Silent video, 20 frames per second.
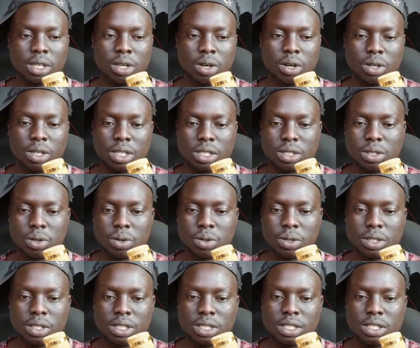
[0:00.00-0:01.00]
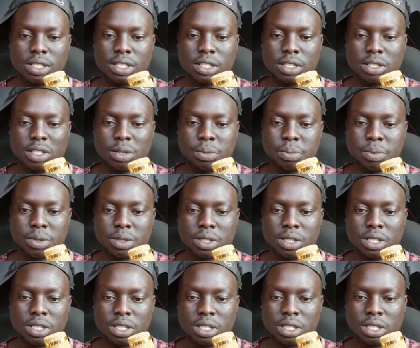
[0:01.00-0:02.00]
Okay, so this is just the
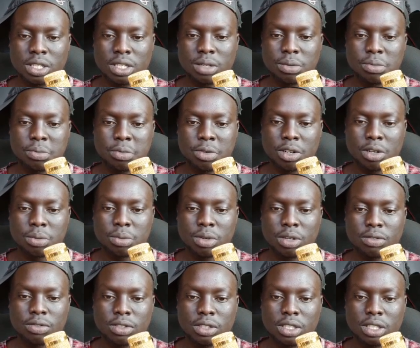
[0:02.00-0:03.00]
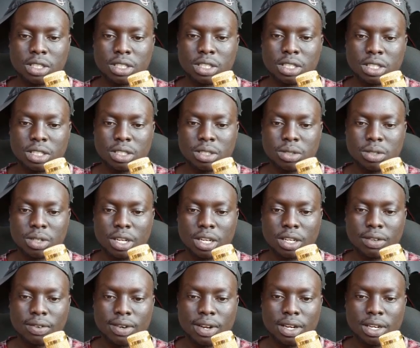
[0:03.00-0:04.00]
position. Bottom left, you can change it to like
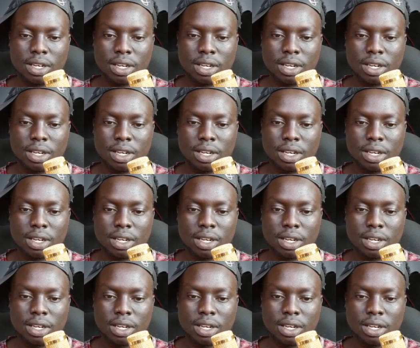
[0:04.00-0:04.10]
right